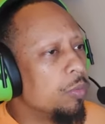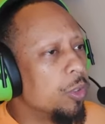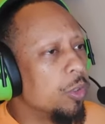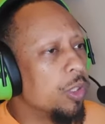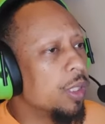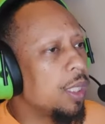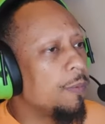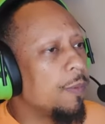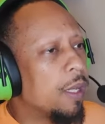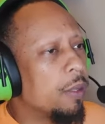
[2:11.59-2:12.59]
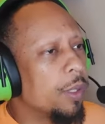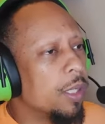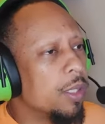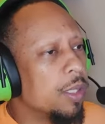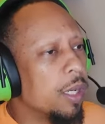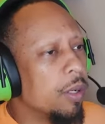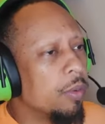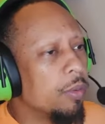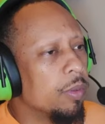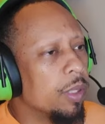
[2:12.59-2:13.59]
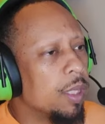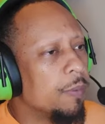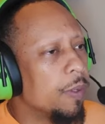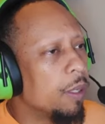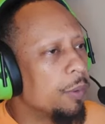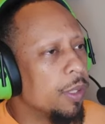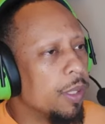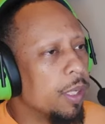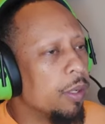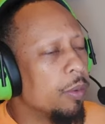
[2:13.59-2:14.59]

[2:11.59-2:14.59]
You'll just keep following this down, keep following it down,